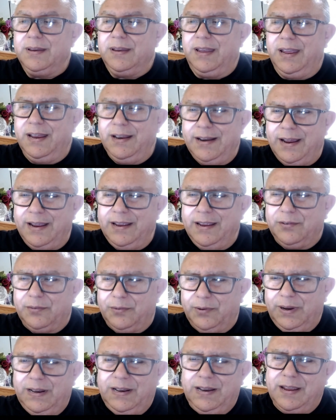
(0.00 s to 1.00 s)
And I
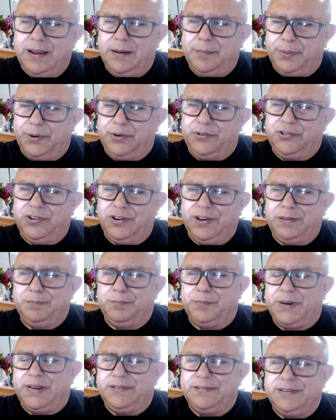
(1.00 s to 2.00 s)
really appreciate
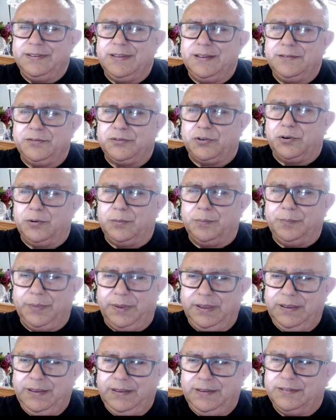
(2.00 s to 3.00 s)
President Trump
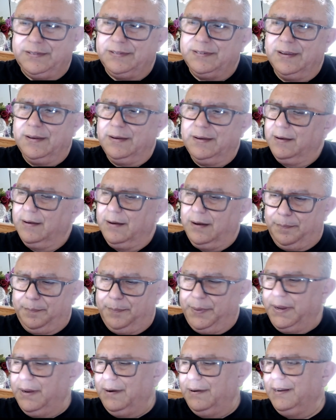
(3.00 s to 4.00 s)
is
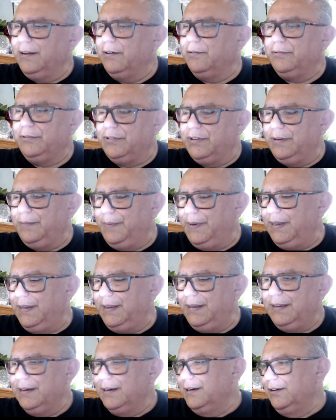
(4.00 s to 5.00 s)
appearing on
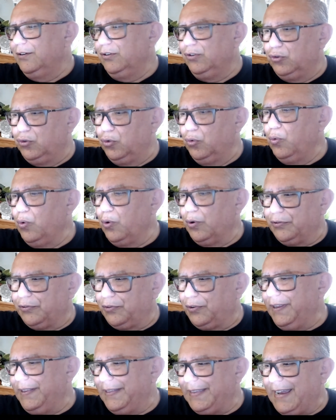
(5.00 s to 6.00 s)
TV 2 or
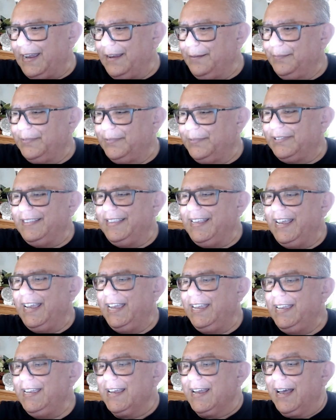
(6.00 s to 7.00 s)
3 times a
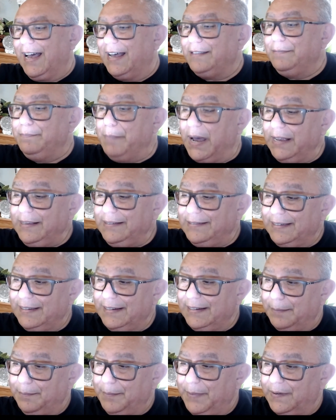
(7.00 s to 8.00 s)
day, advising
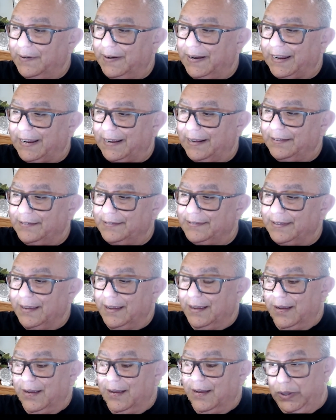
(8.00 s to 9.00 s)
Americans
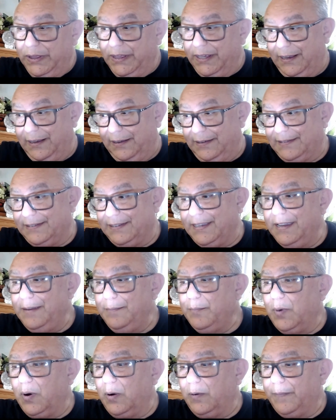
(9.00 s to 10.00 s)
with his
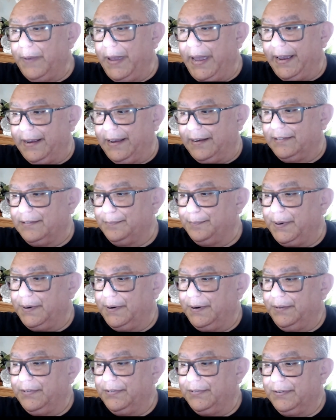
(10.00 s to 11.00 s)
team of
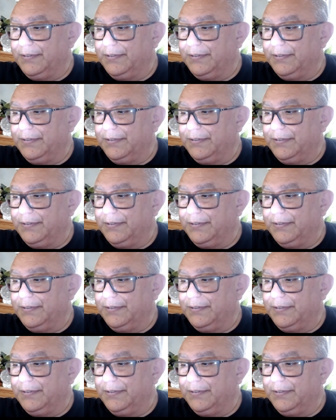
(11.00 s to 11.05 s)
experts